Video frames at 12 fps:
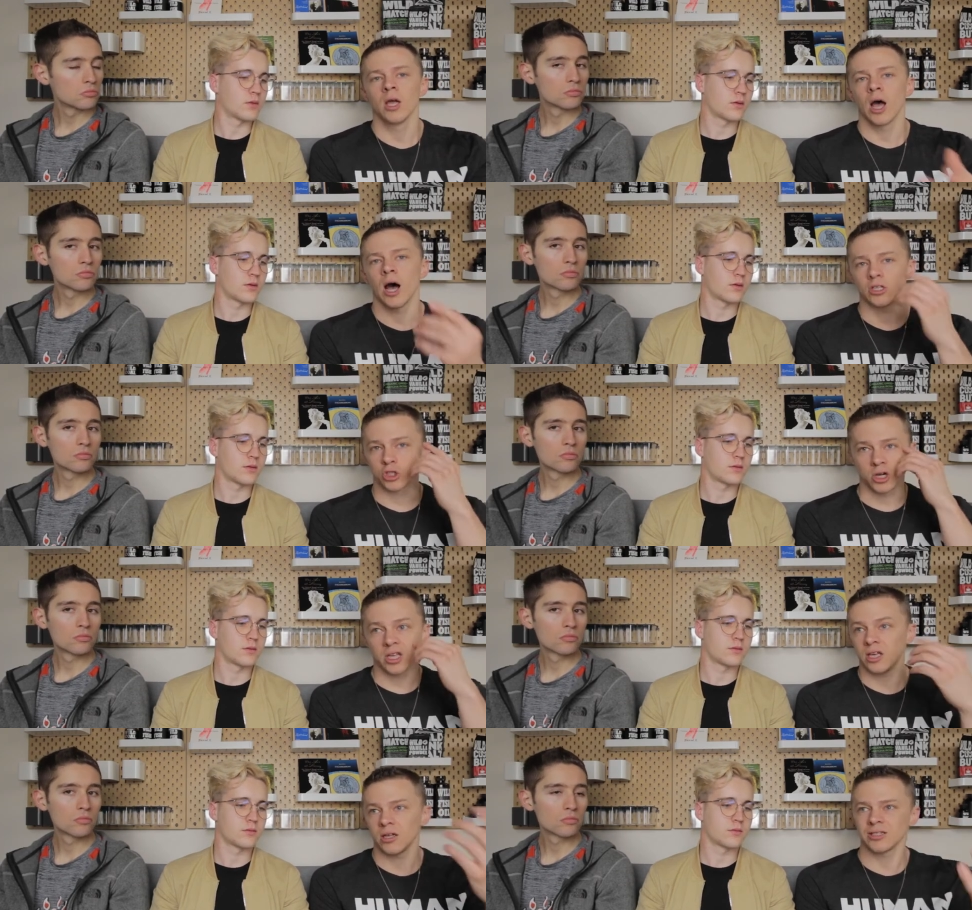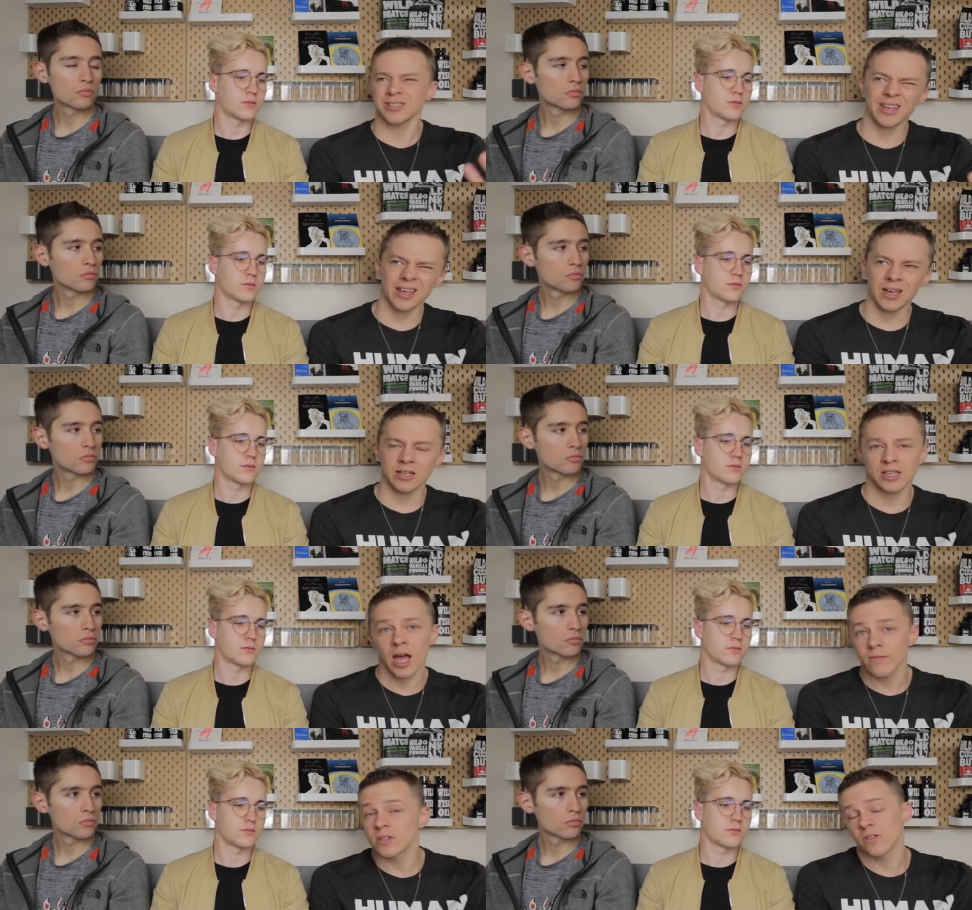Speaker 1: Uh, sardines, and eh, it's
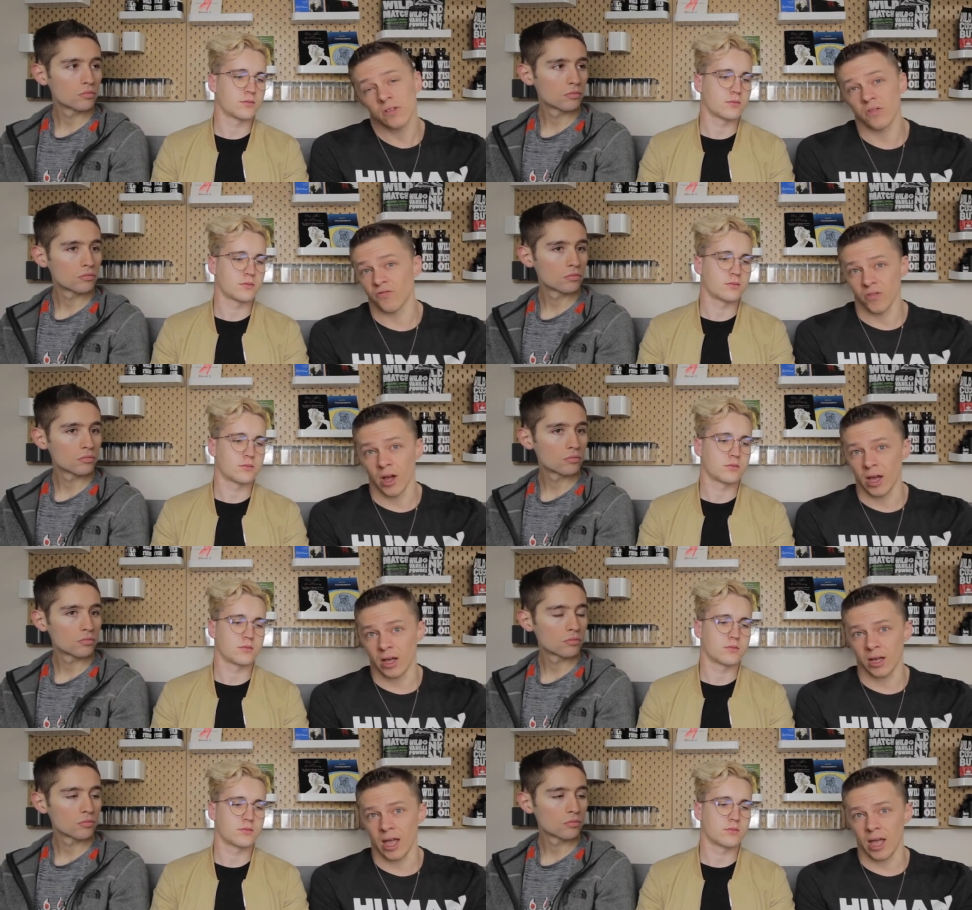kind of a, uh,